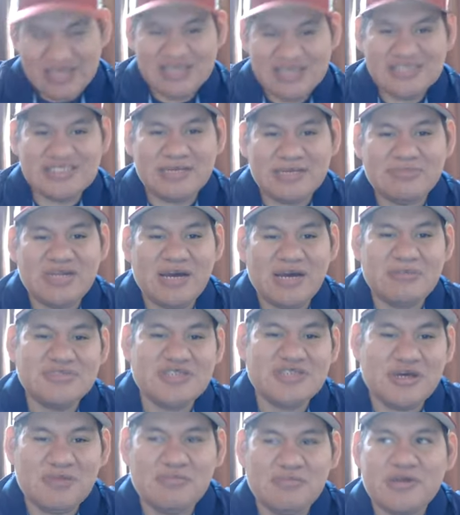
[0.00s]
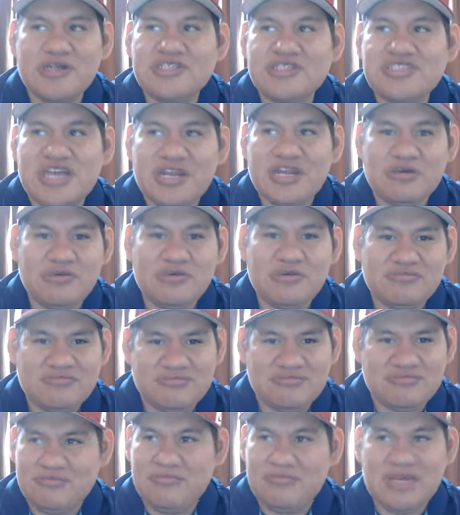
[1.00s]
Sometimes on merch, I don't
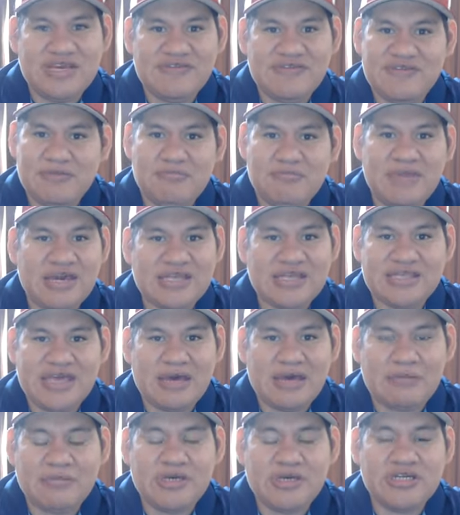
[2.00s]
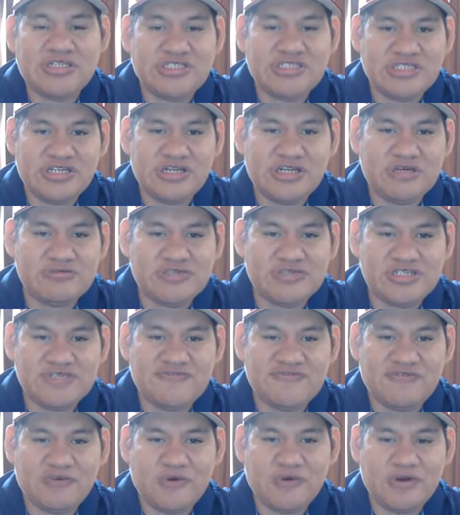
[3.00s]
even make that much, just
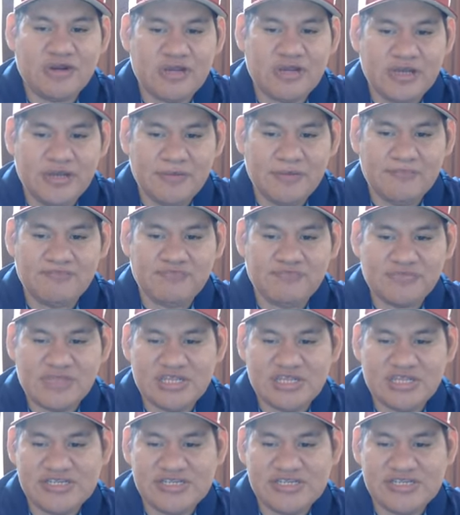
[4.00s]
for the